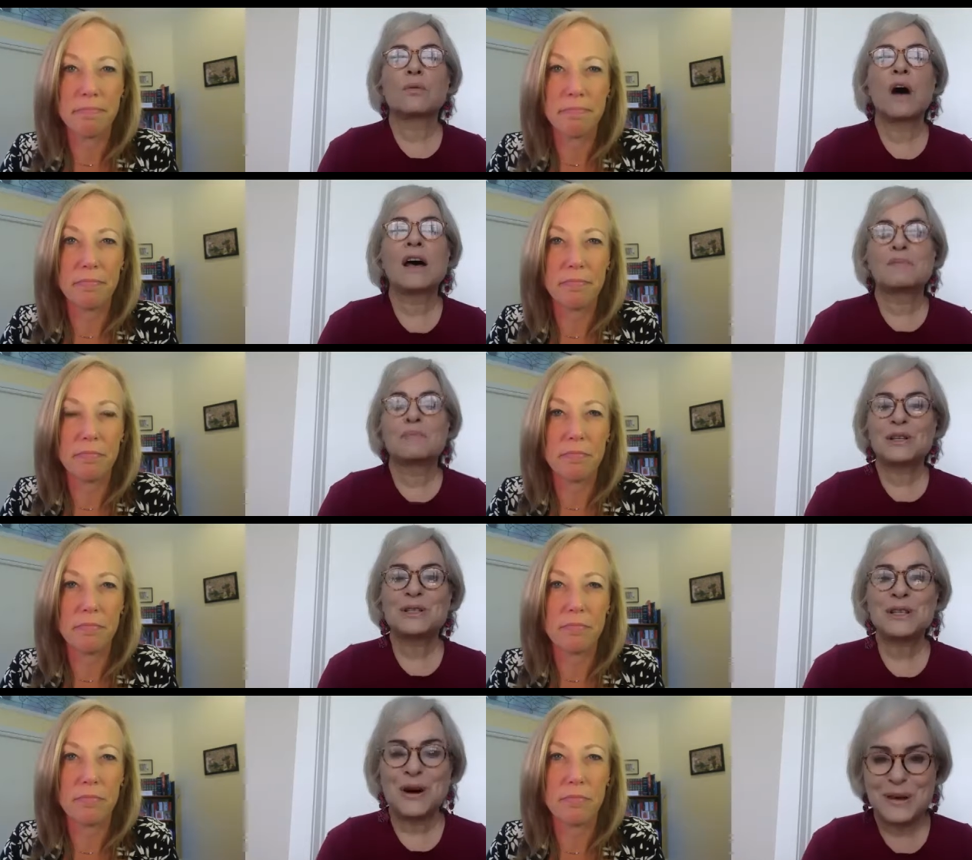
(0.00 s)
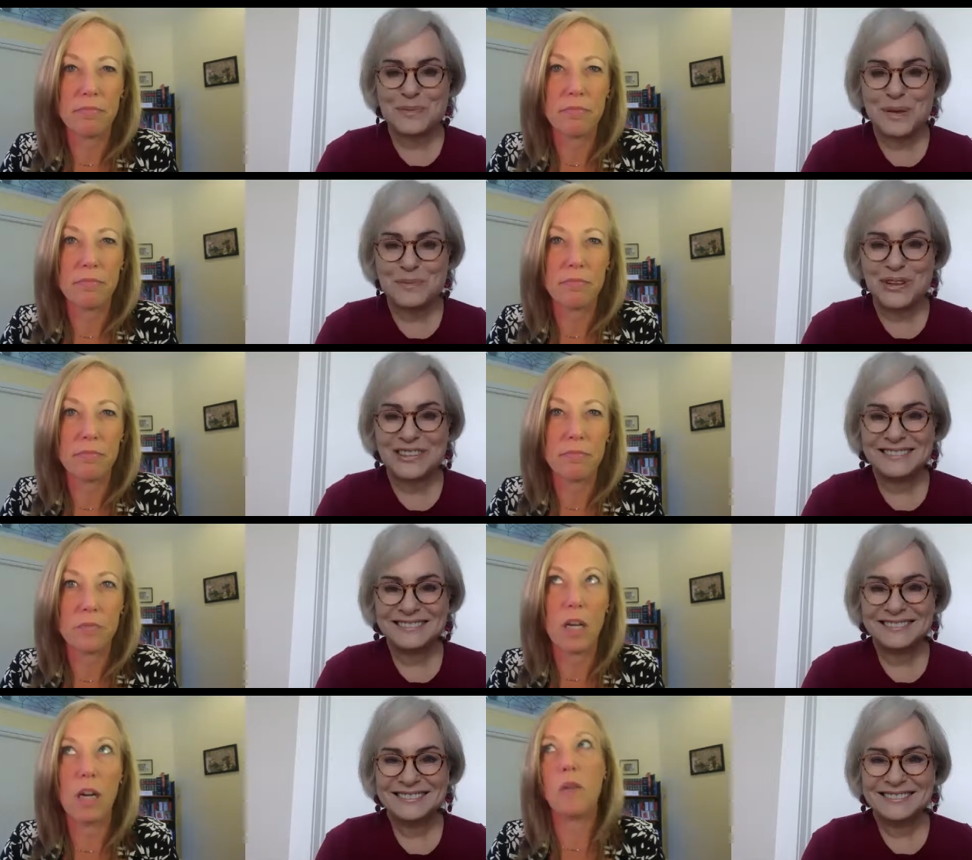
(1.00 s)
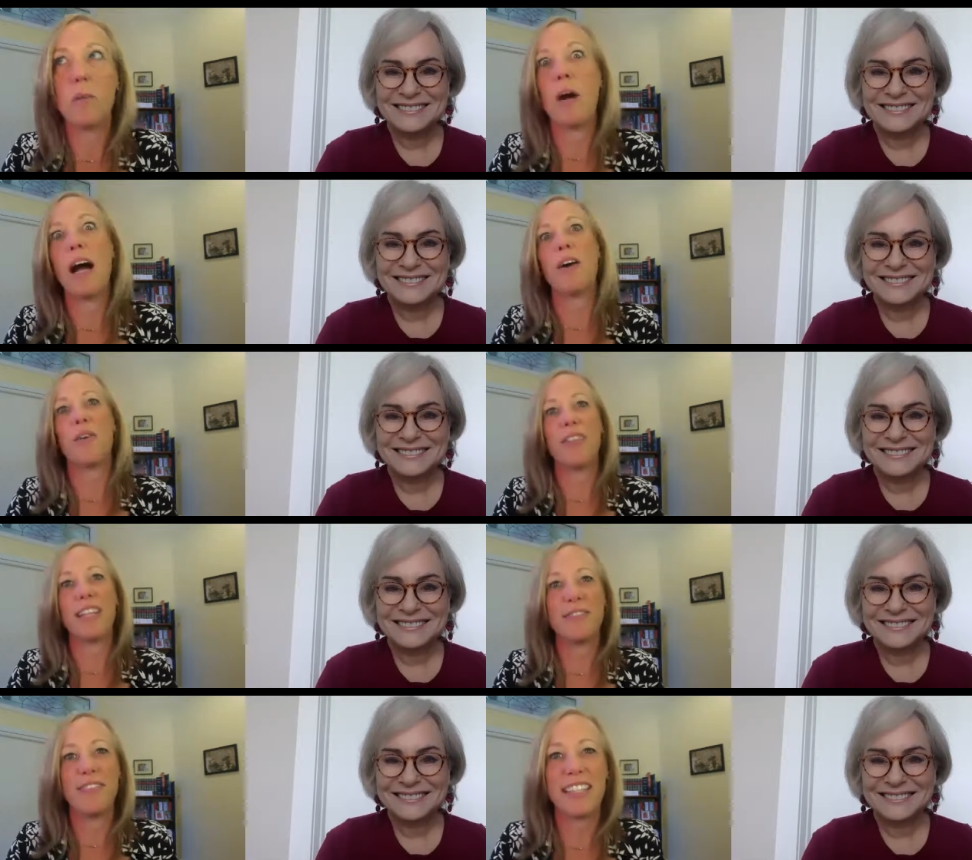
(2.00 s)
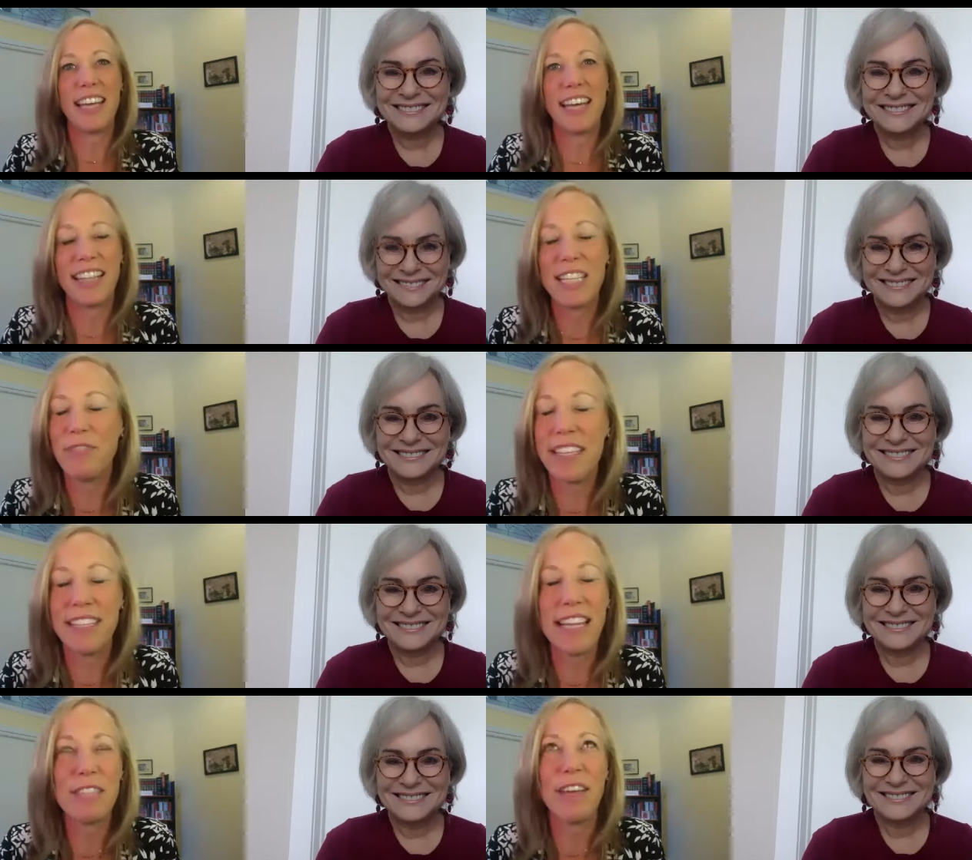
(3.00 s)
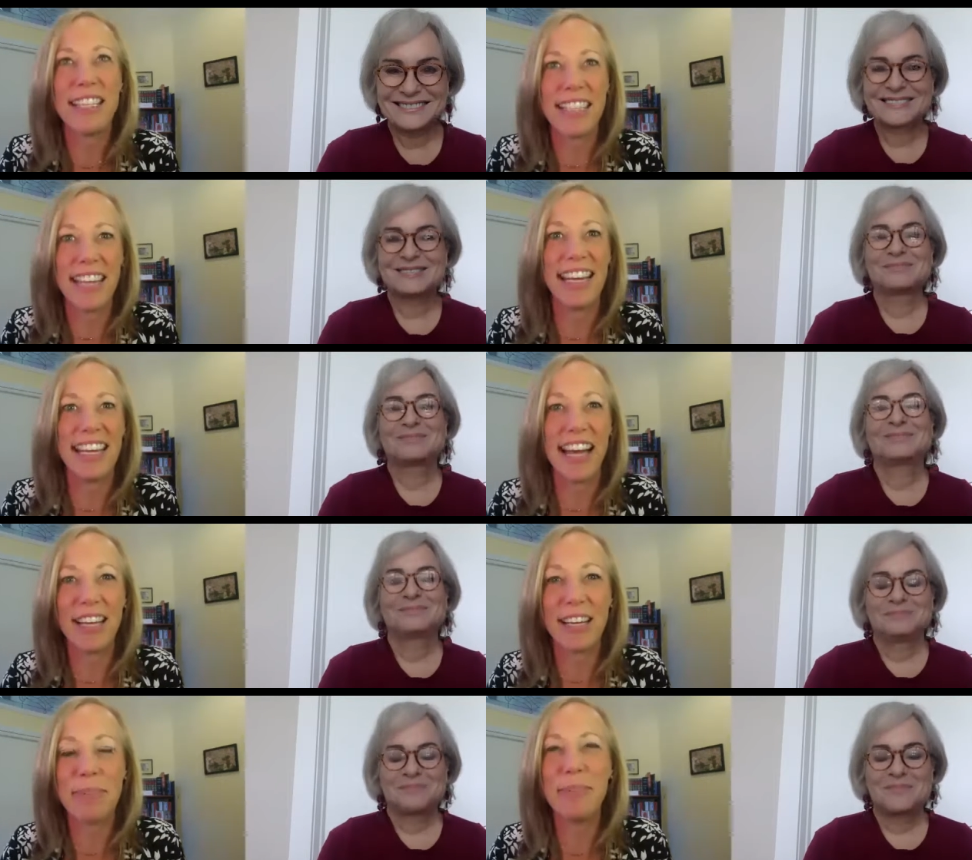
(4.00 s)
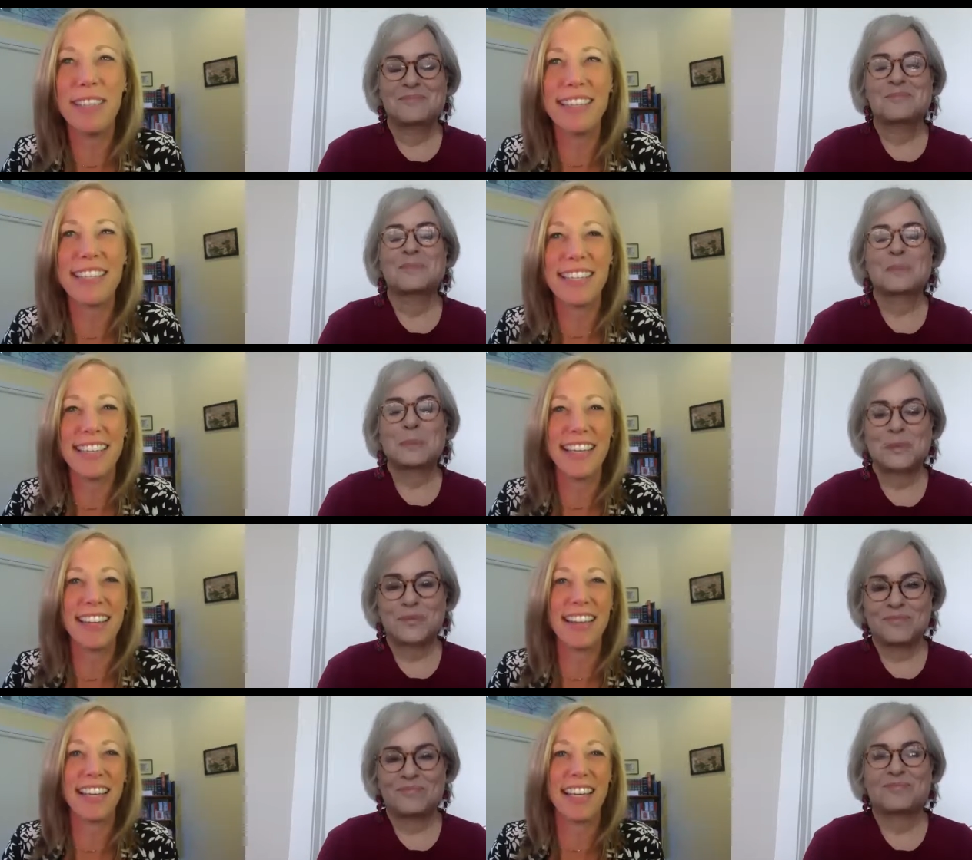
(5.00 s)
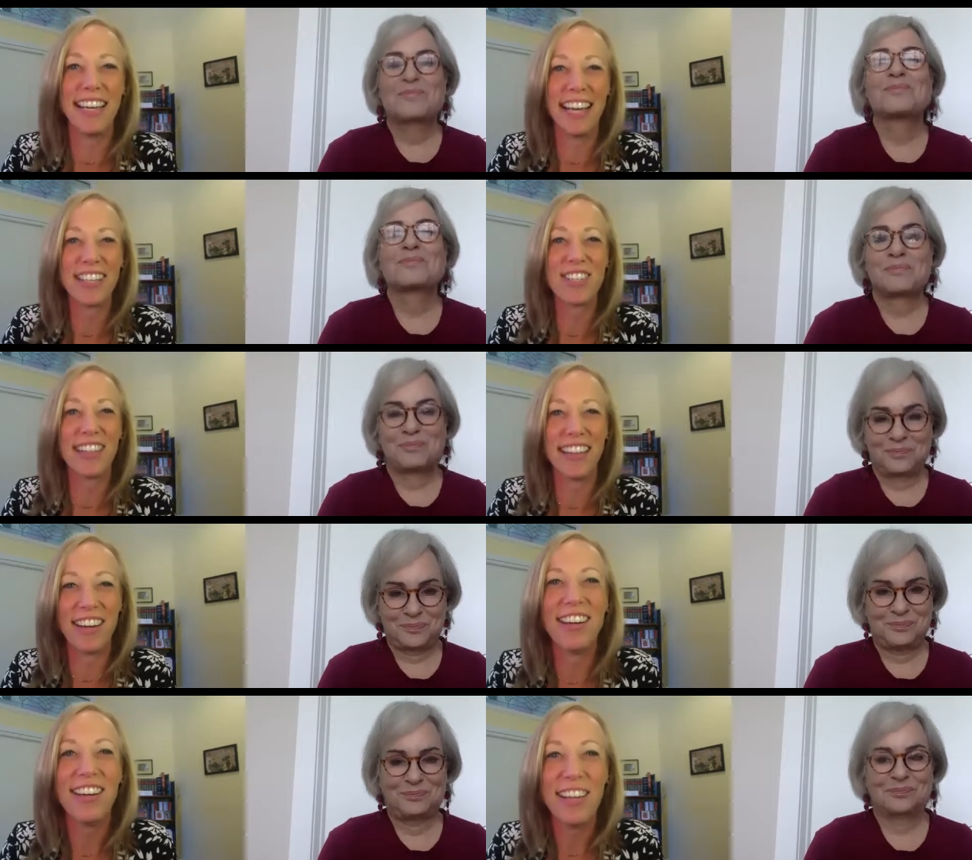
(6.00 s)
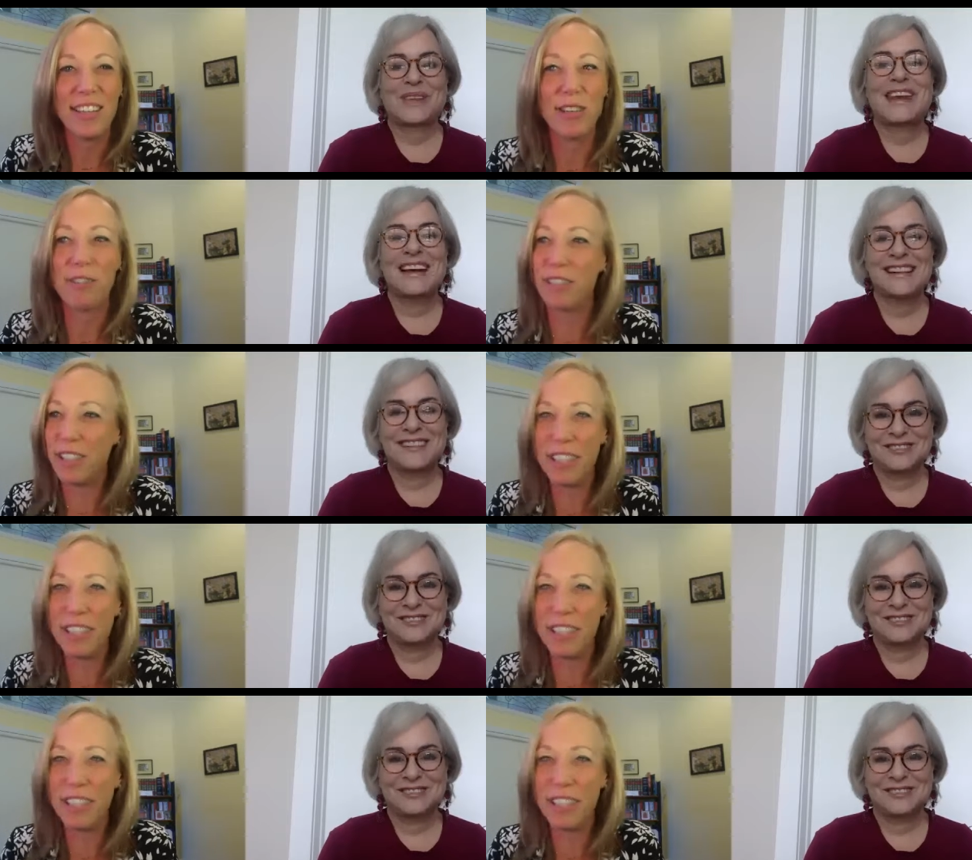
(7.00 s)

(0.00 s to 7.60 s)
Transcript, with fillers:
Speaker 1: want military people.
Speaker 2: Oh wow, that's fantastic. That's that's fascinating. I completely see the connection there. They're very